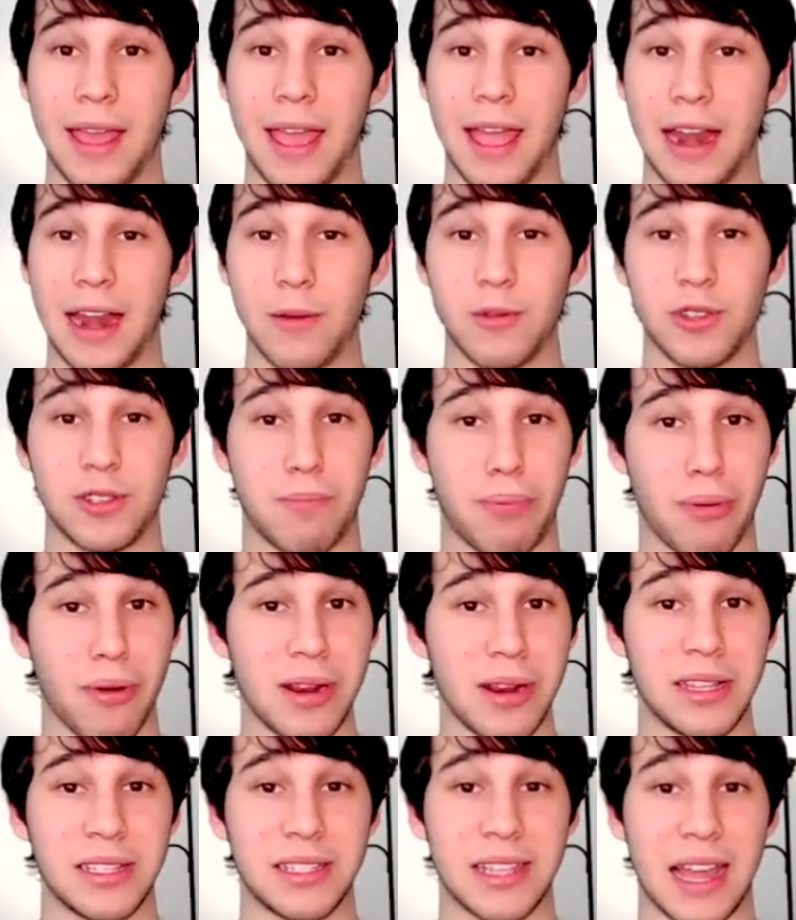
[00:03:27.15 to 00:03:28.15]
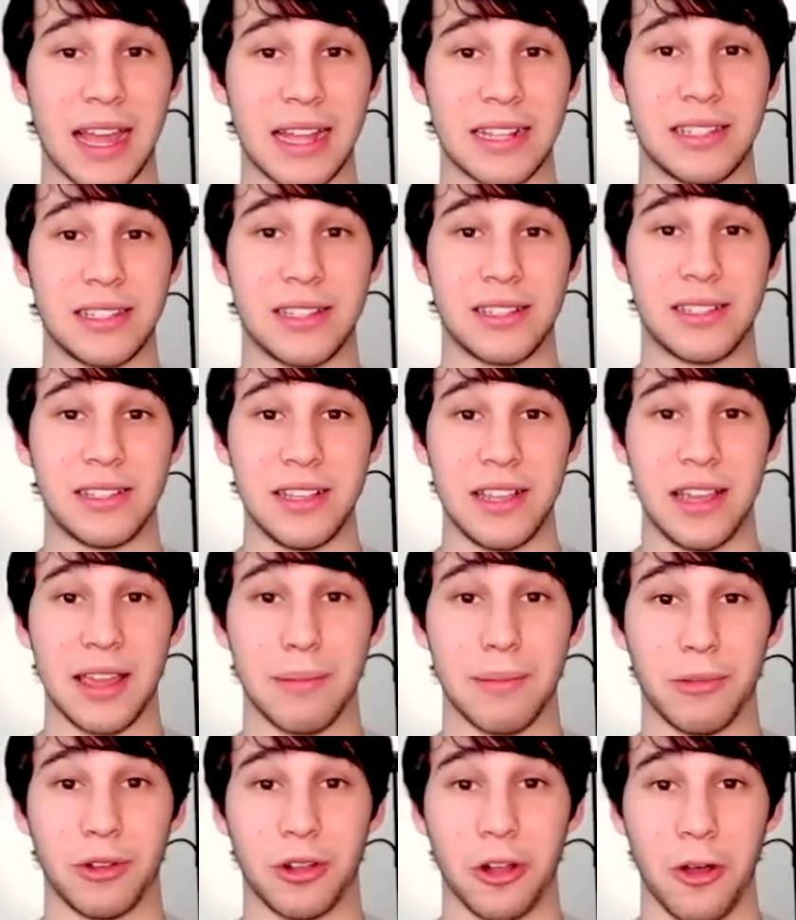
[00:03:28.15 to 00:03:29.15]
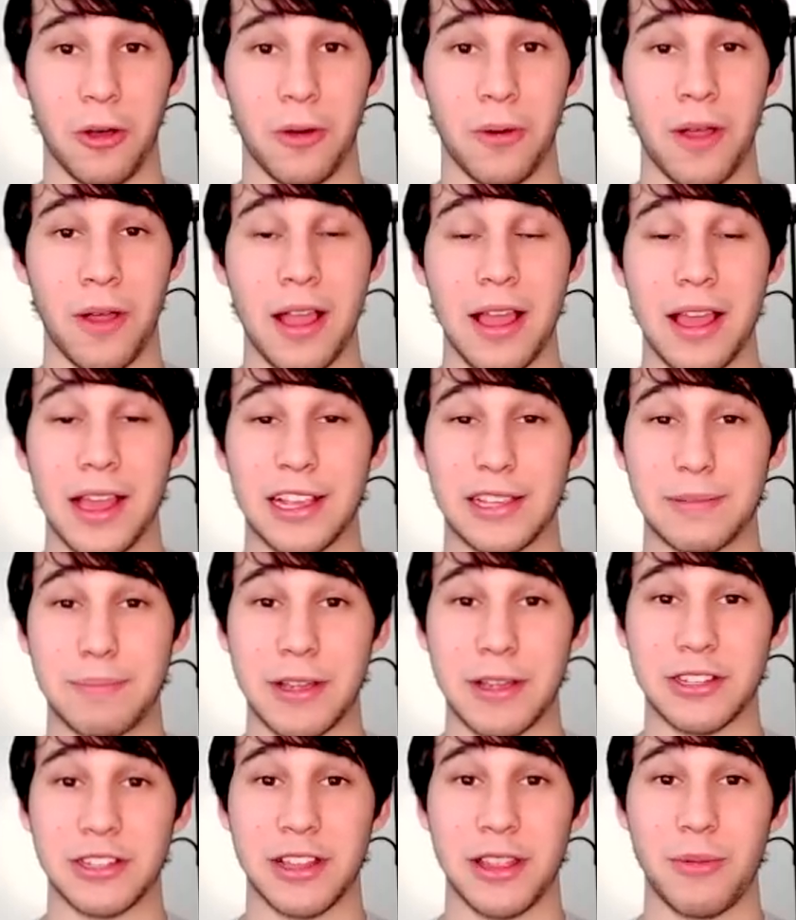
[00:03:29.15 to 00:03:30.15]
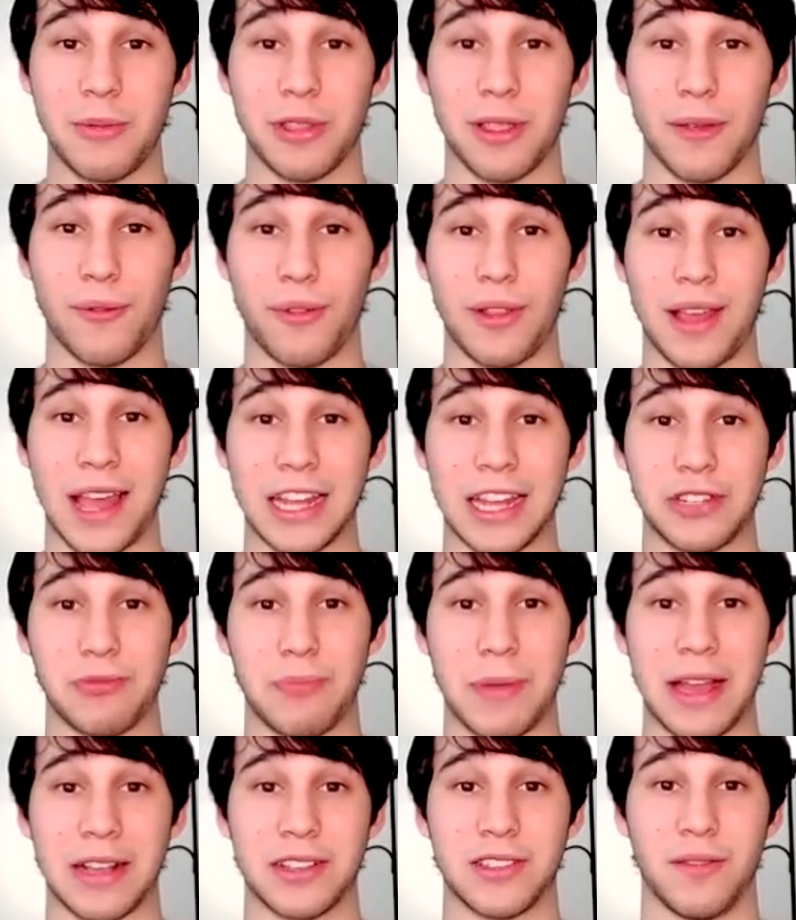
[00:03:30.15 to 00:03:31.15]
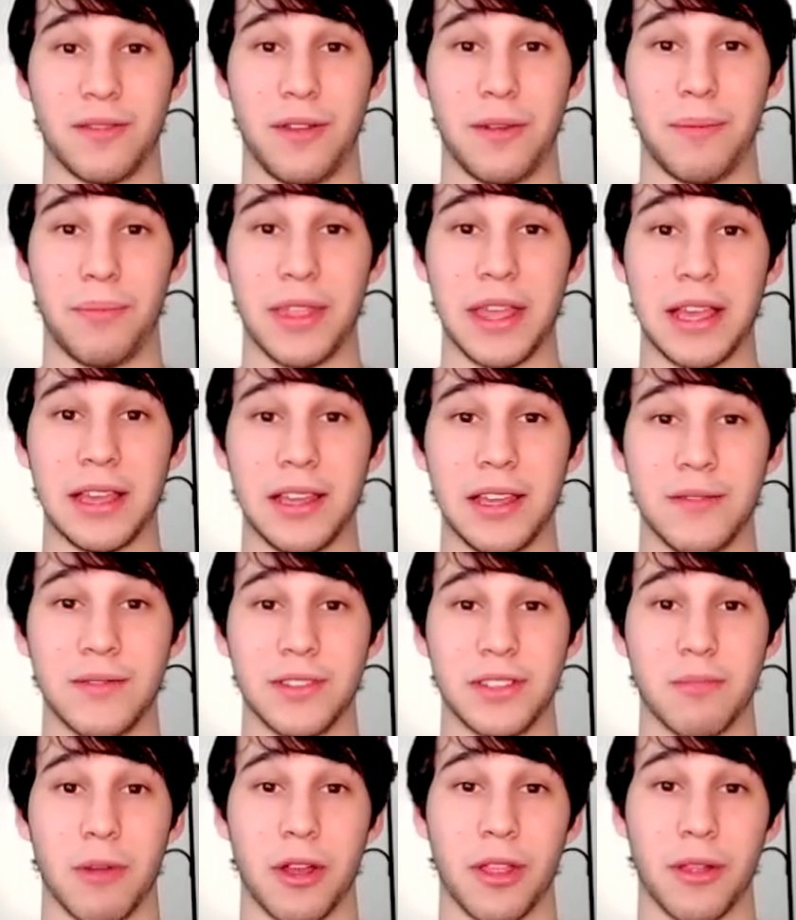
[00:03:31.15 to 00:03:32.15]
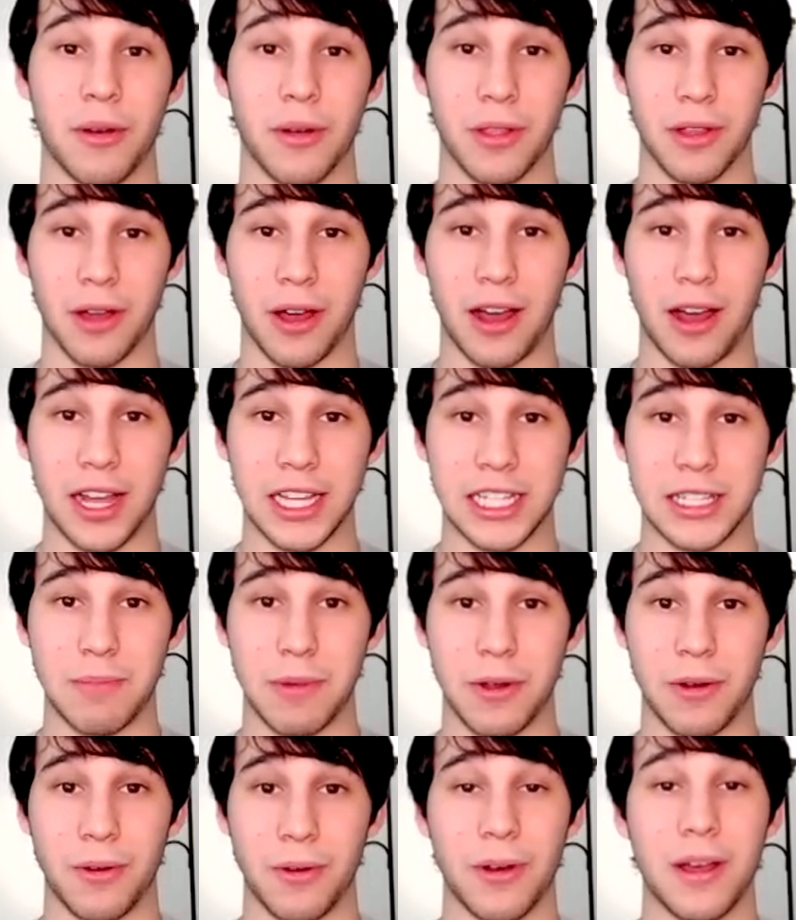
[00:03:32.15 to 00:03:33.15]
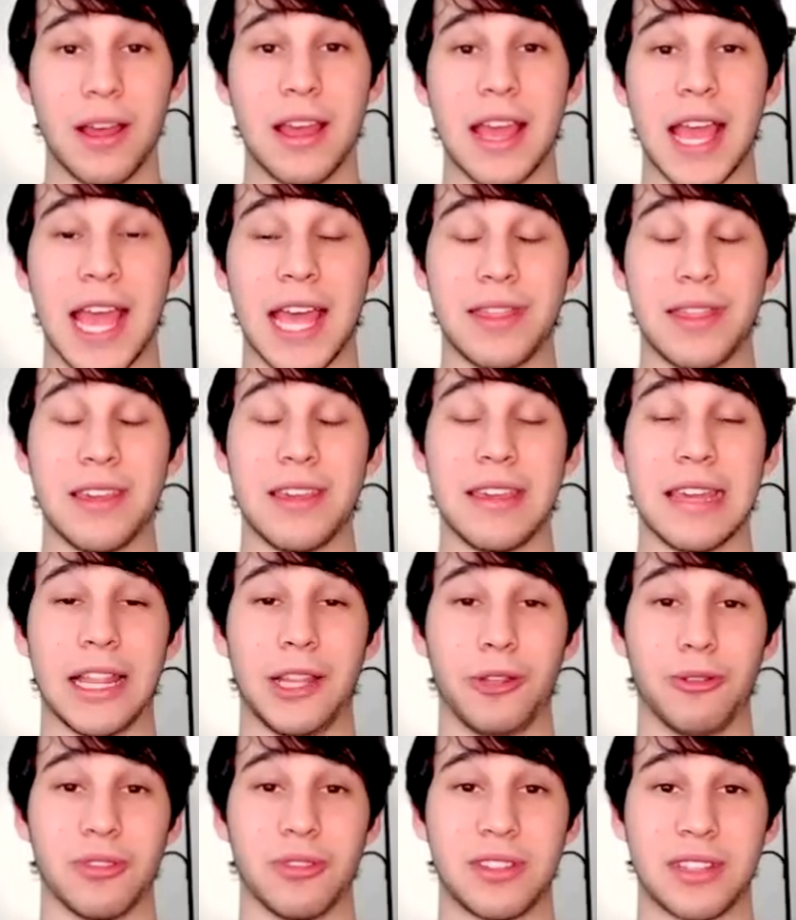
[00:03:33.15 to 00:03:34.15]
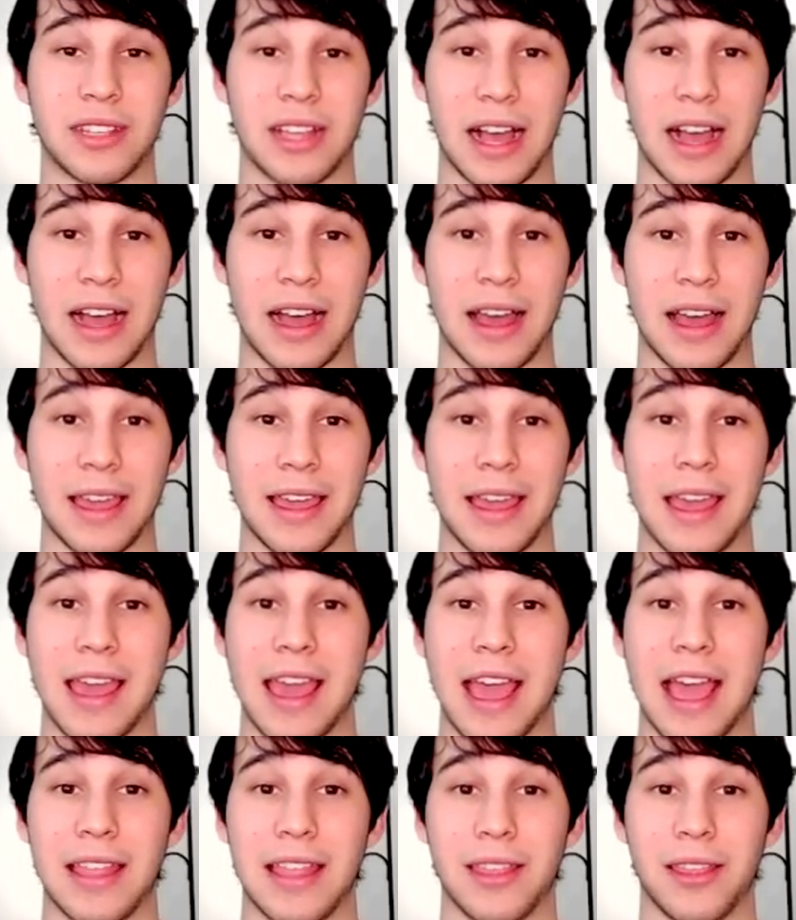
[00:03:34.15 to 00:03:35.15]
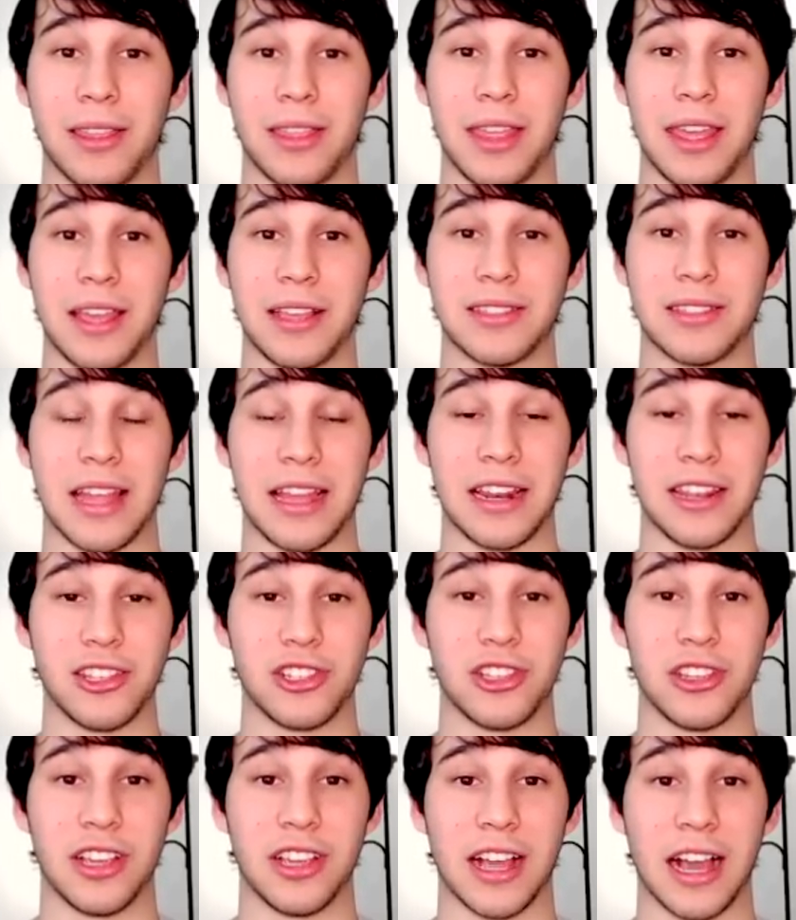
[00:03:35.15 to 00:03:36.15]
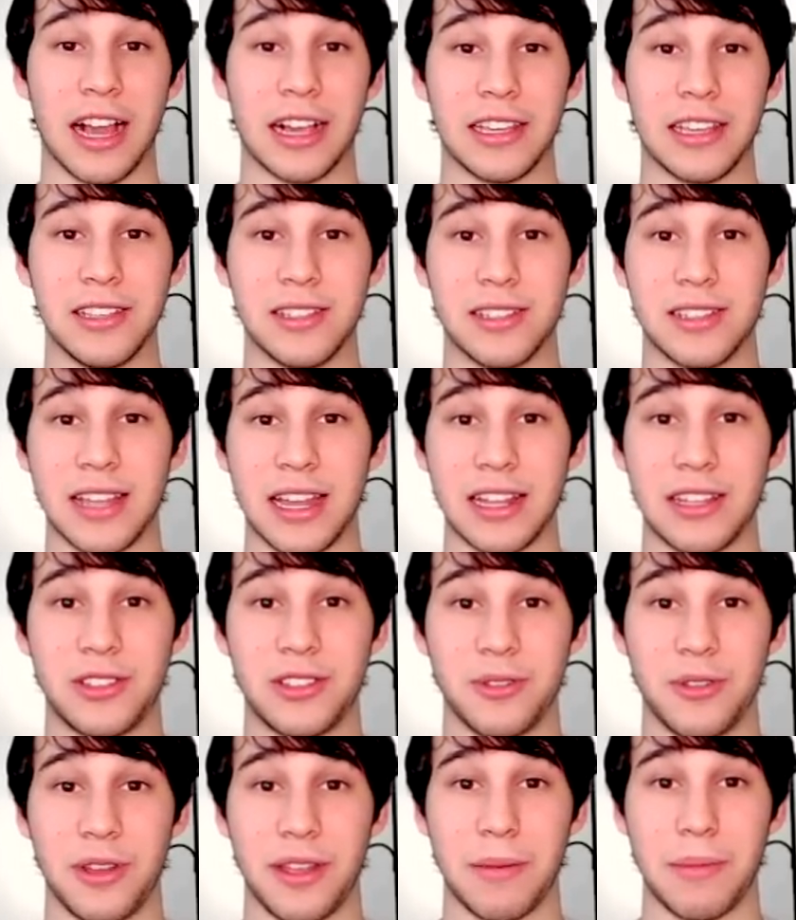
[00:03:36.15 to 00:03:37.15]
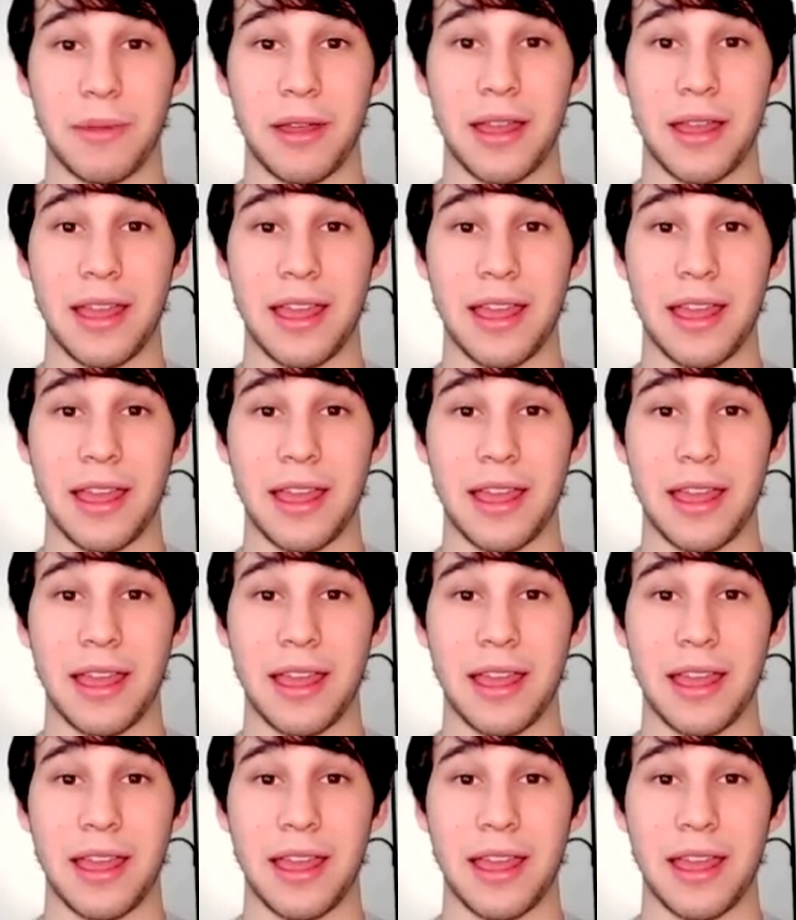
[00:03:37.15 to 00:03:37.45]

and it was pretty sad to see him go, especially with the flashbacks of him thinking of his mother in the hospital, and the yellow sky, and the things that Isagaki said to him.